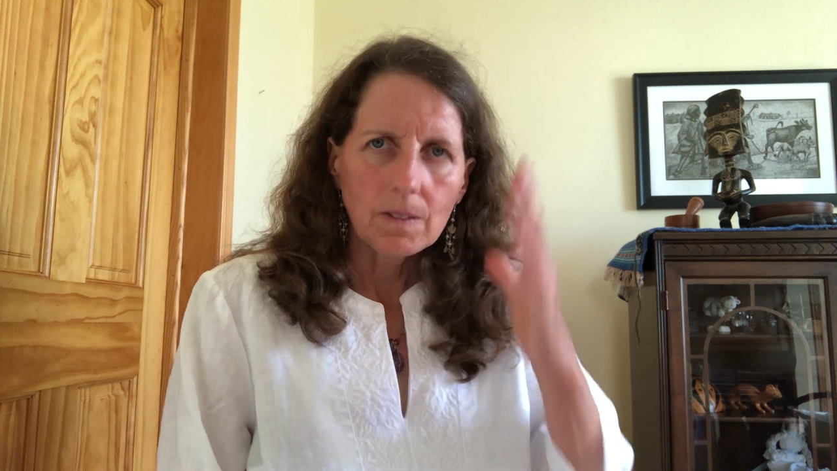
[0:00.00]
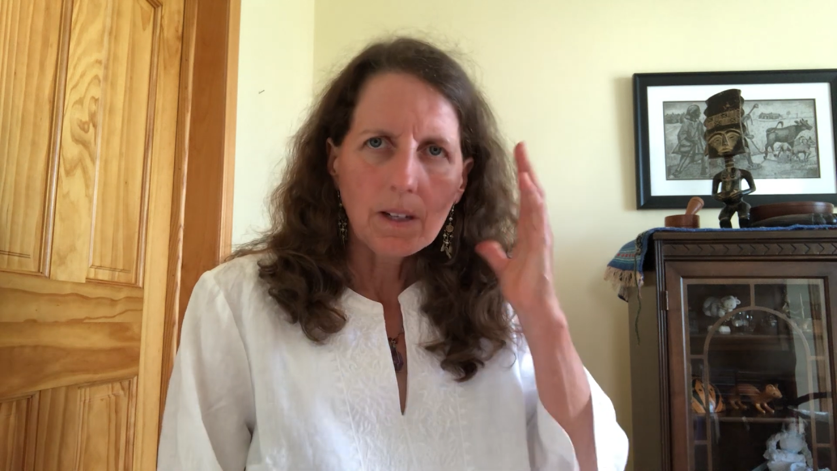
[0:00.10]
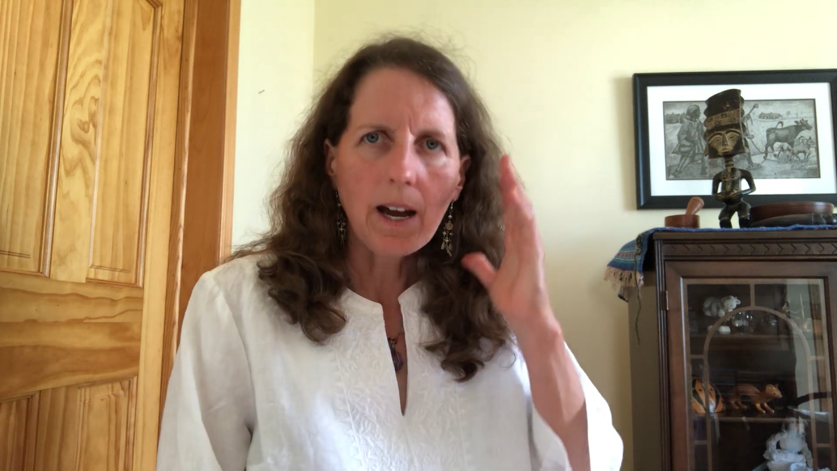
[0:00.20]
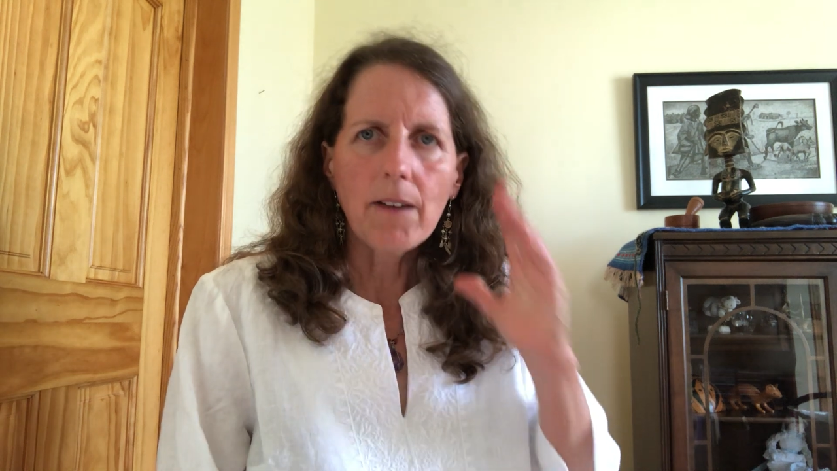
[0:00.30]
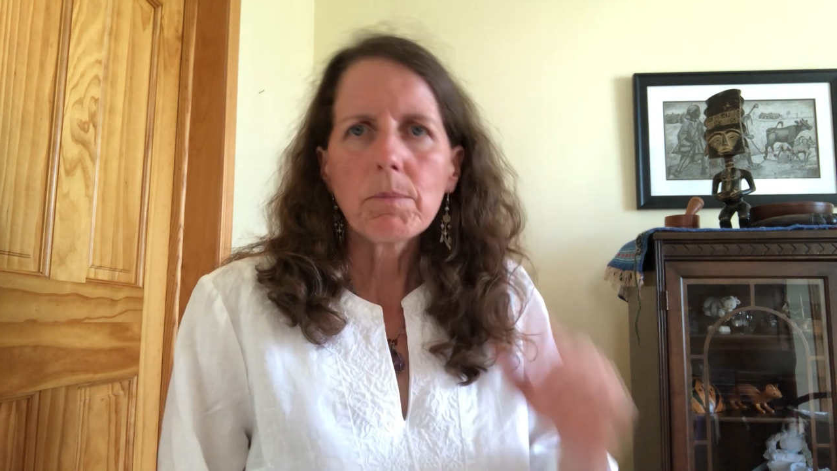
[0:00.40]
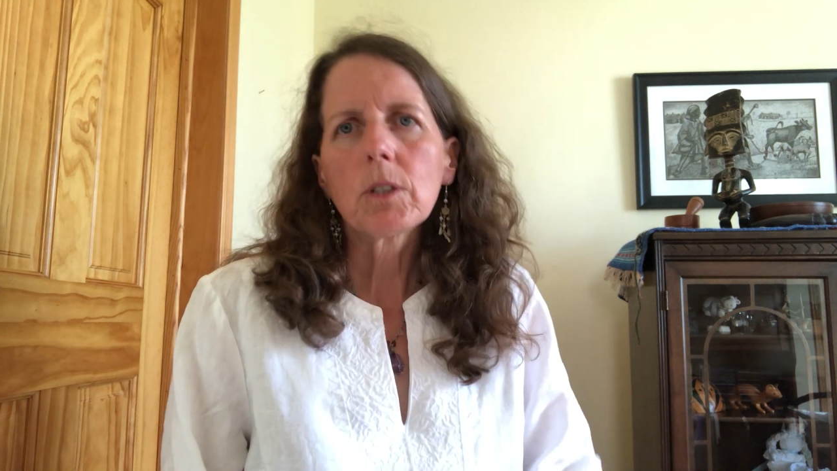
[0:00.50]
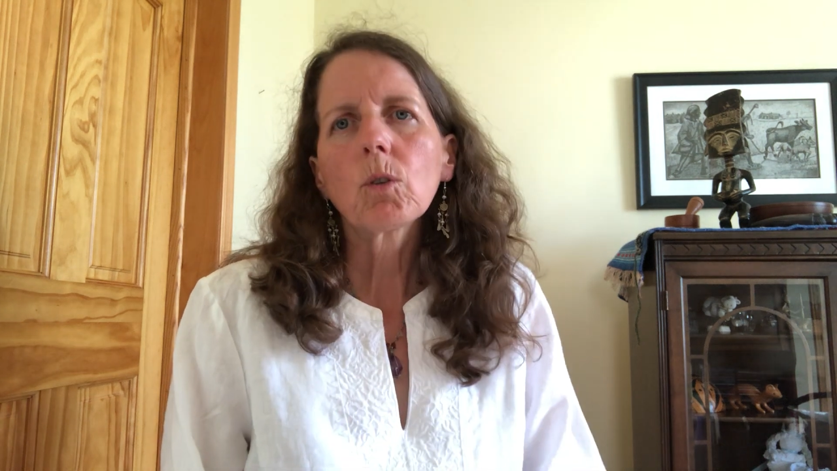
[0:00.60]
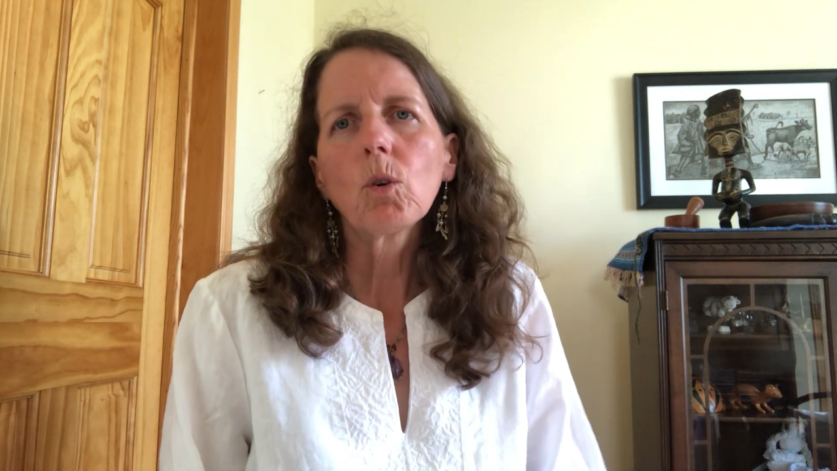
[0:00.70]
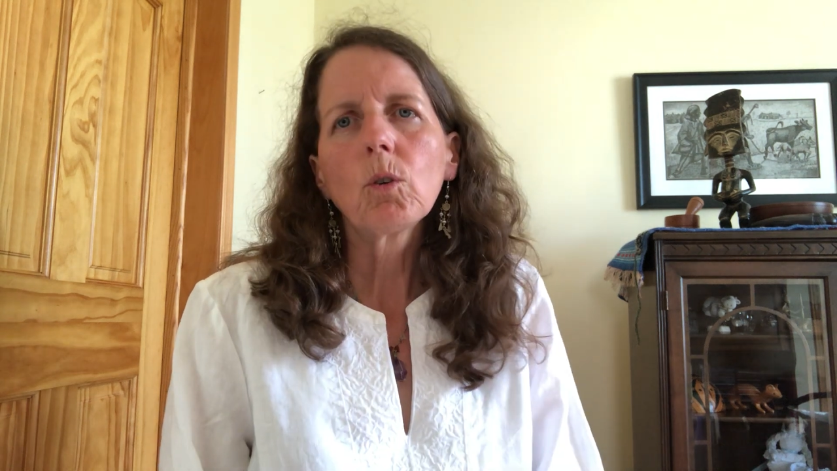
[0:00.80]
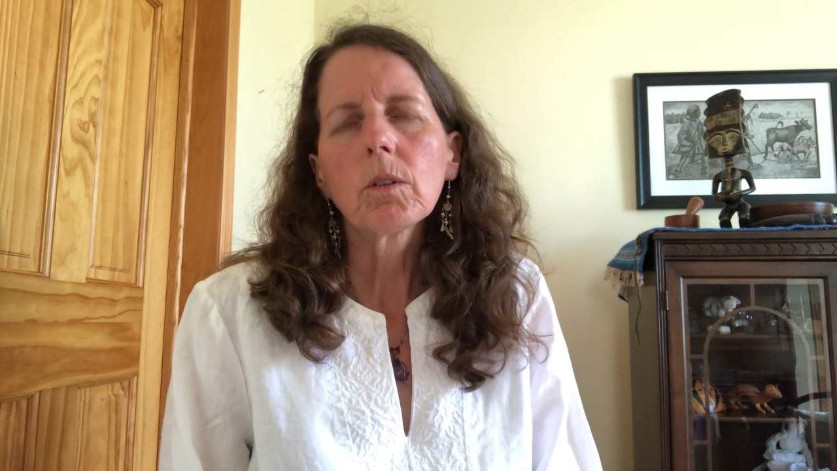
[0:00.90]
I have been
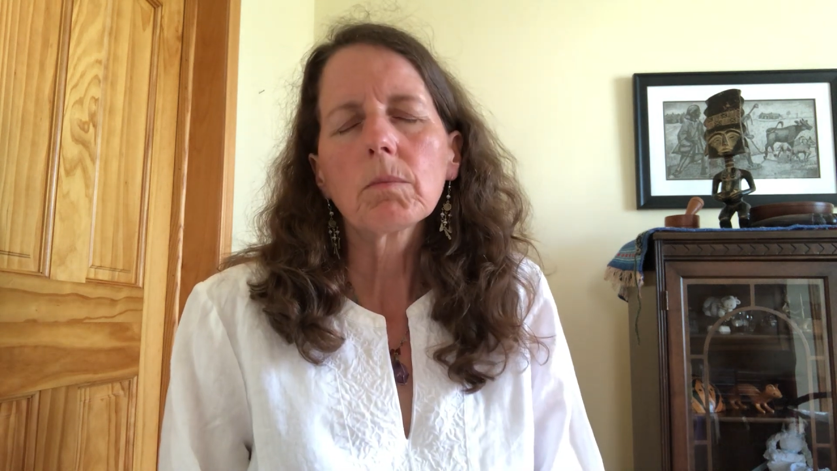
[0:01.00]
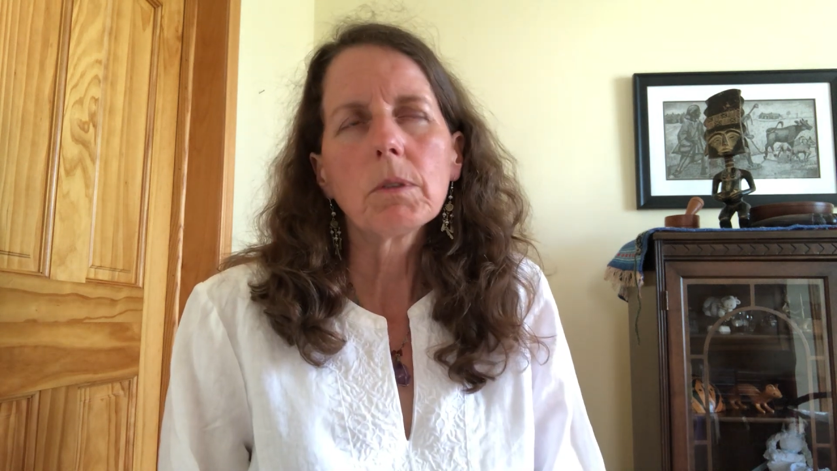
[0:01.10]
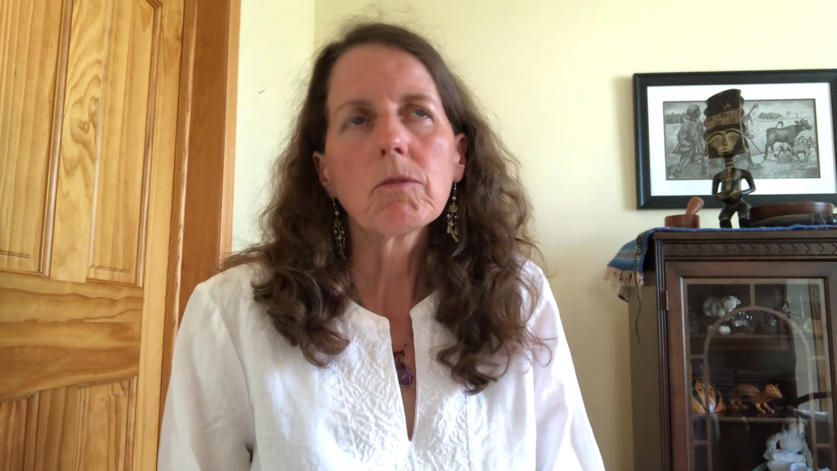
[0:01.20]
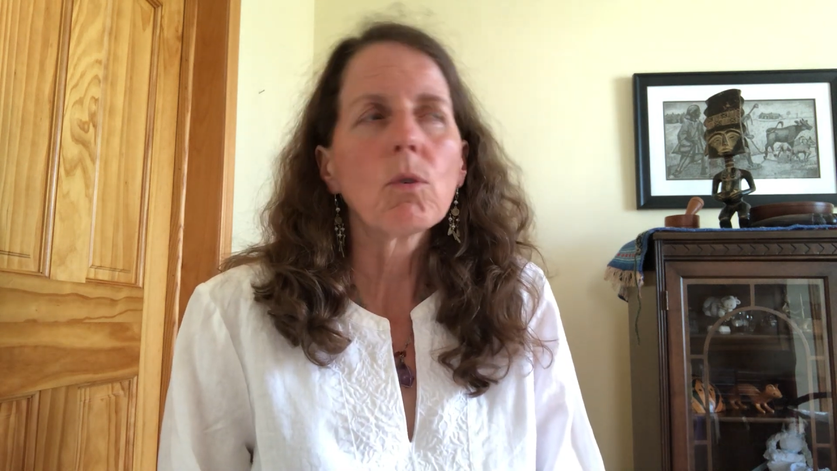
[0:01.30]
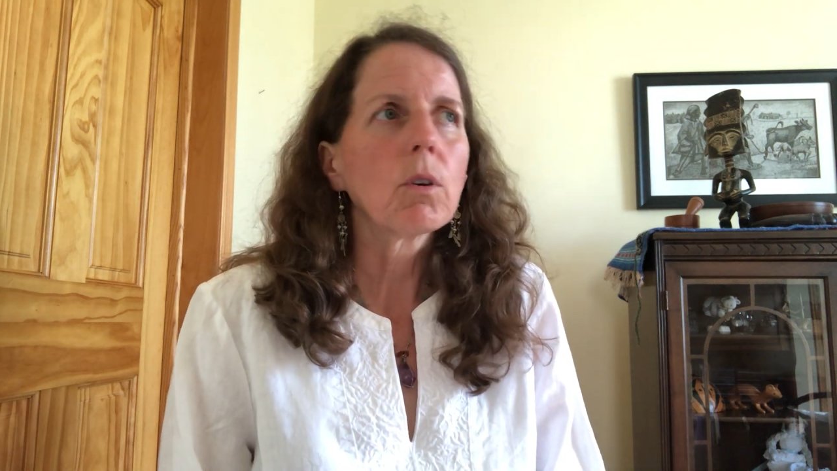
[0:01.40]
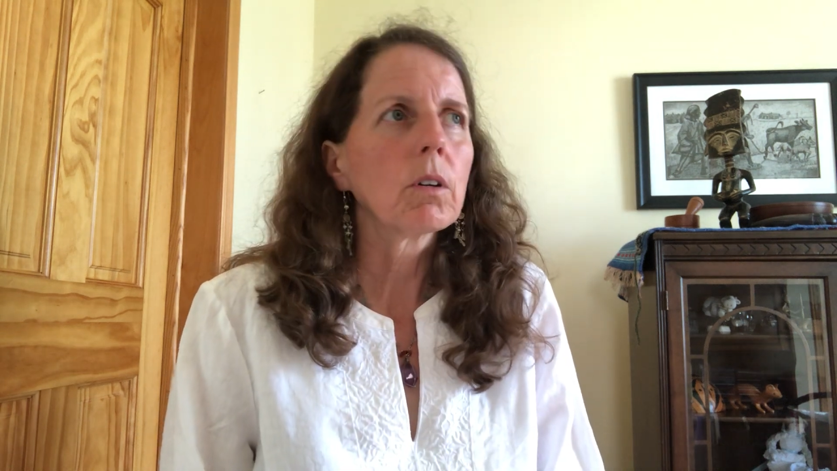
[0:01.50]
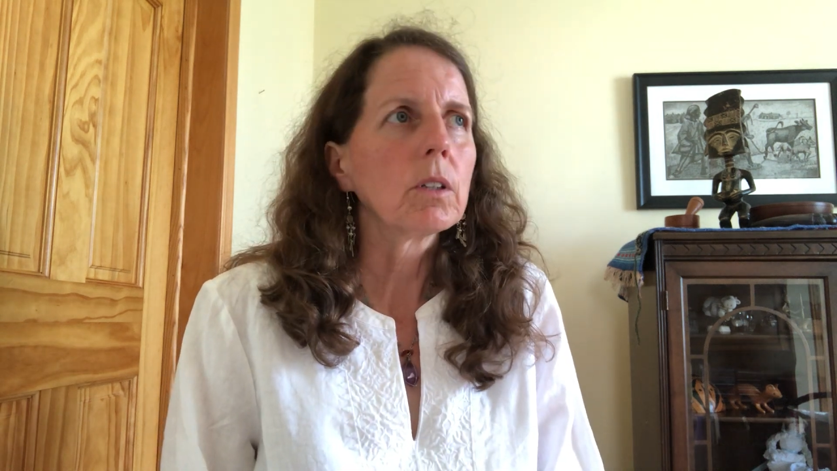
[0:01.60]
told before,